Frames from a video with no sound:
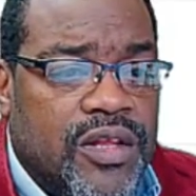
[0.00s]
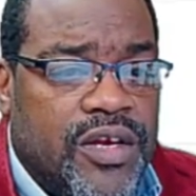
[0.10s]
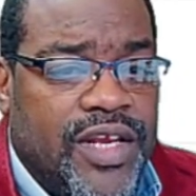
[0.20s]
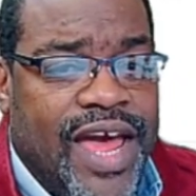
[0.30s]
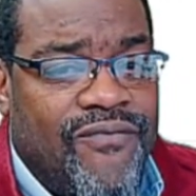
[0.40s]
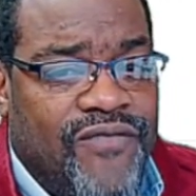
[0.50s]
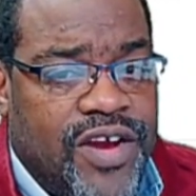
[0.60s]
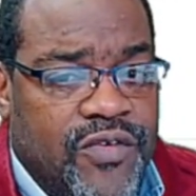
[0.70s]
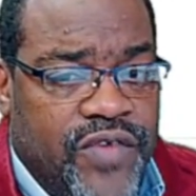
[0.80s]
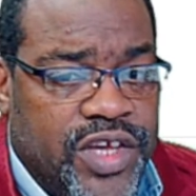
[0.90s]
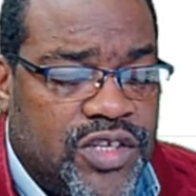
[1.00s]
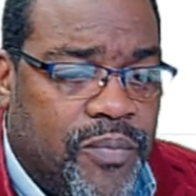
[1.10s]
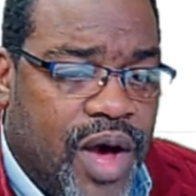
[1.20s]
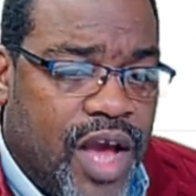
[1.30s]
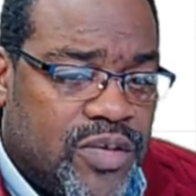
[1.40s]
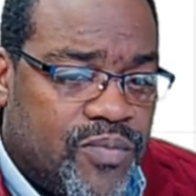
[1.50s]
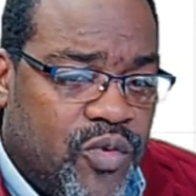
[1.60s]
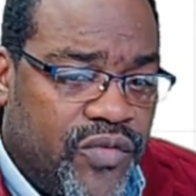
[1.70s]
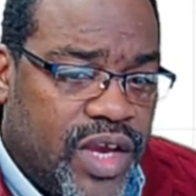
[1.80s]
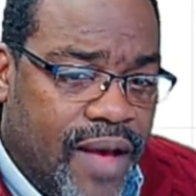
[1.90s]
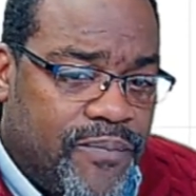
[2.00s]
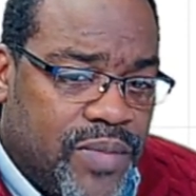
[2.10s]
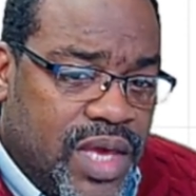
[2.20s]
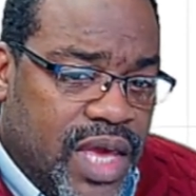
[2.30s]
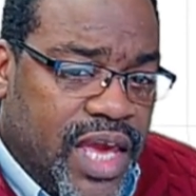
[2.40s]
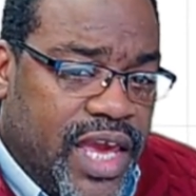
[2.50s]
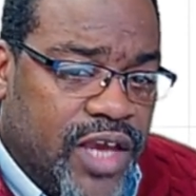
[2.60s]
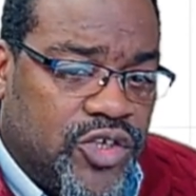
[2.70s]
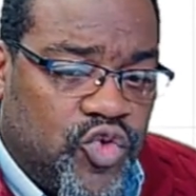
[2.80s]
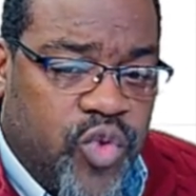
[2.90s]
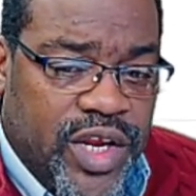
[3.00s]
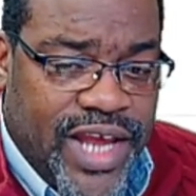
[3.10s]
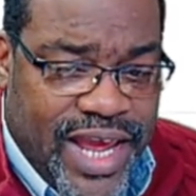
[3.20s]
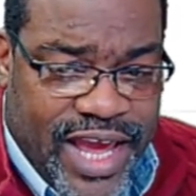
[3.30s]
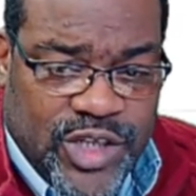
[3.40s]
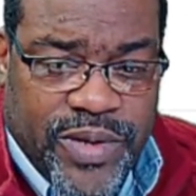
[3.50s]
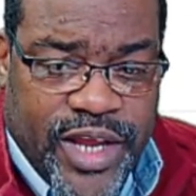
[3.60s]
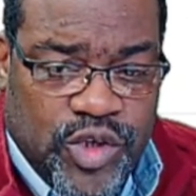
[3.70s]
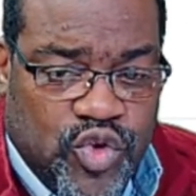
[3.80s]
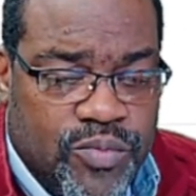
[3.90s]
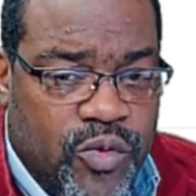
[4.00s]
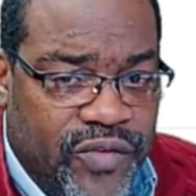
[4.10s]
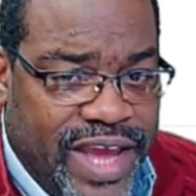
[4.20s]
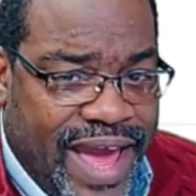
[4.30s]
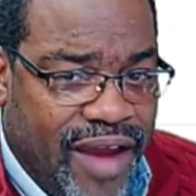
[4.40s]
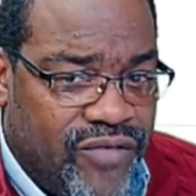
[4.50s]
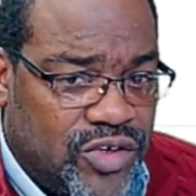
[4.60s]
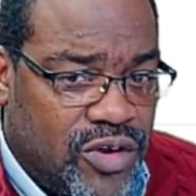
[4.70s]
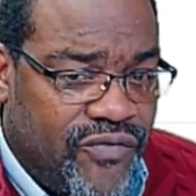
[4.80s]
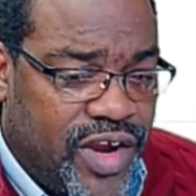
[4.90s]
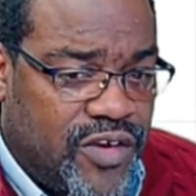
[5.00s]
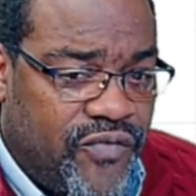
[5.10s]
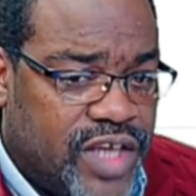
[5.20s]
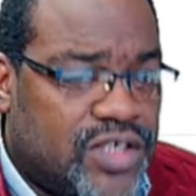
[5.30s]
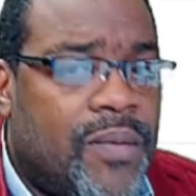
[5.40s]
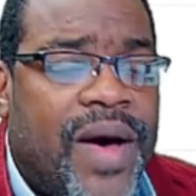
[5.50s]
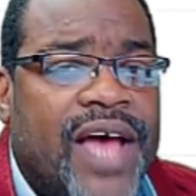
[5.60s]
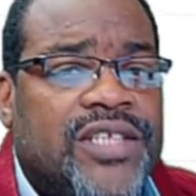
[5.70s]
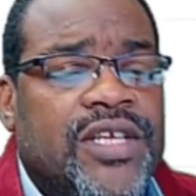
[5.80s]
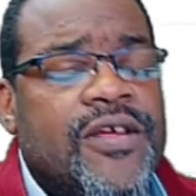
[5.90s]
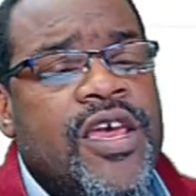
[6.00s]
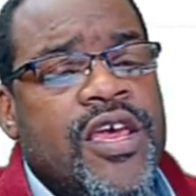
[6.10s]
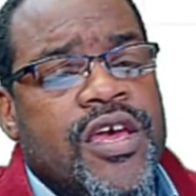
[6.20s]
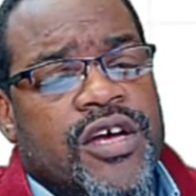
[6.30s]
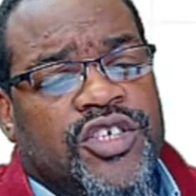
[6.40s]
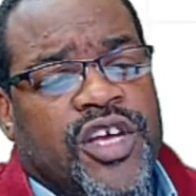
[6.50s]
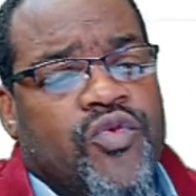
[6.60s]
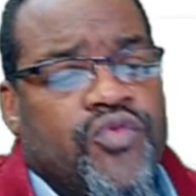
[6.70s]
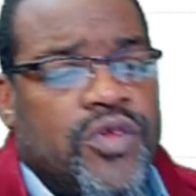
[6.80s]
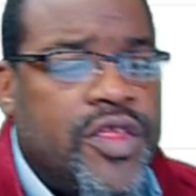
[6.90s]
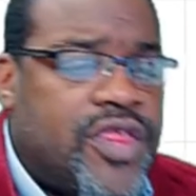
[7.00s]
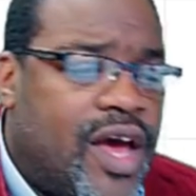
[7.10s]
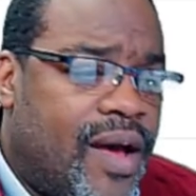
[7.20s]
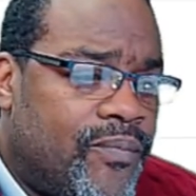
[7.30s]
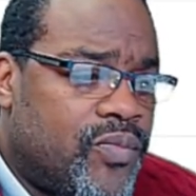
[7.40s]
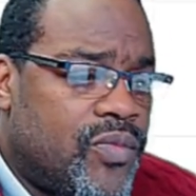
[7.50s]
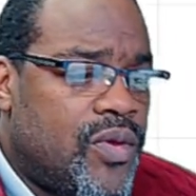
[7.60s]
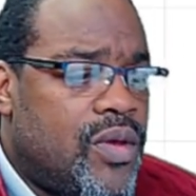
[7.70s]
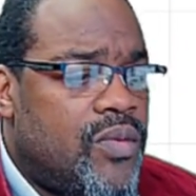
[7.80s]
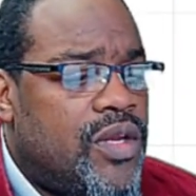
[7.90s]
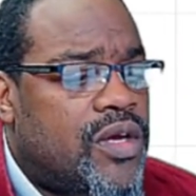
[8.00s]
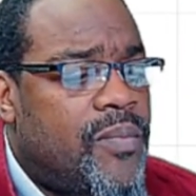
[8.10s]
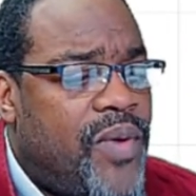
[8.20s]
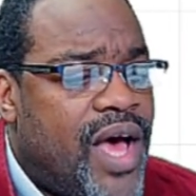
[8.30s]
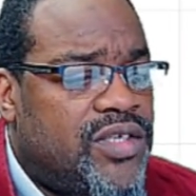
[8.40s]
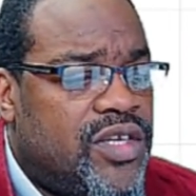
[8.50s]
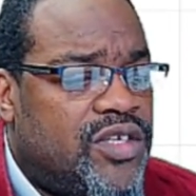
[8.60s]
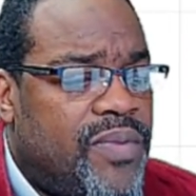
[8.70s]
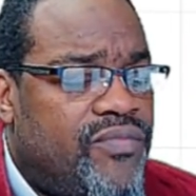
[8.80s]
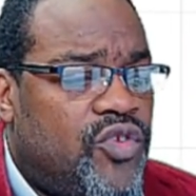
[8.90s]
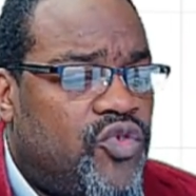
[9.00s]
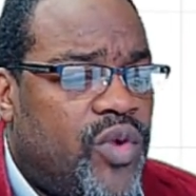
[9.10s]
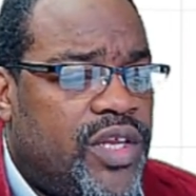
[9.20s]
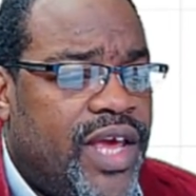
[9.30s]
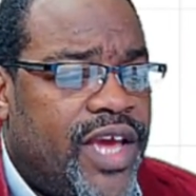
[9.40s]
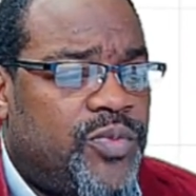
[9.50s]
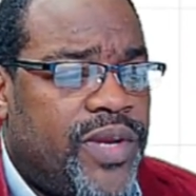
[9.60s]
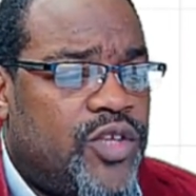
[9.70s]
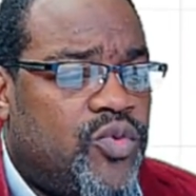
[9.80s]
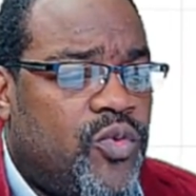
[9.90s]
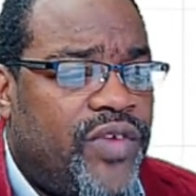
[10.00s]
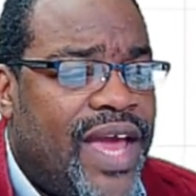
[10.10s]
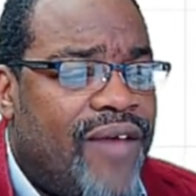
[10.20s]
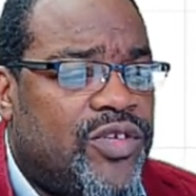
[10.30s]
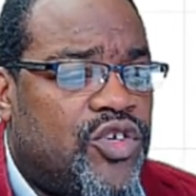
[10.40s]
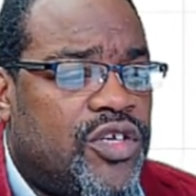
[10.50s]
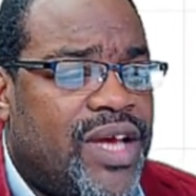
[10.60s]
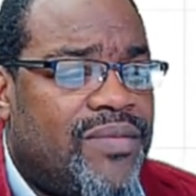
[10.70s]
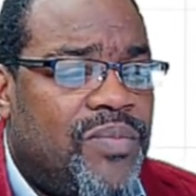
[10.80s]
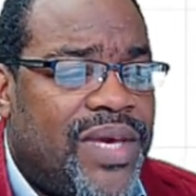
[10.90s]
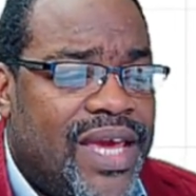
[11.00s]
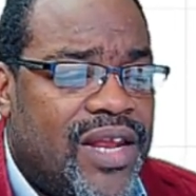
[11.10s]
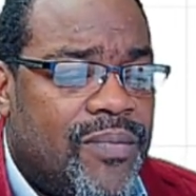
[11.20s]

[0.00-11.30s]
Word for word: Look at that VectorVest Composite moving up. Here's a 20-day exponential moving average on the VectorVest Composite. A general rule of thumb, when the composite is above the 20-day exponential moving average, it's a good time to be in the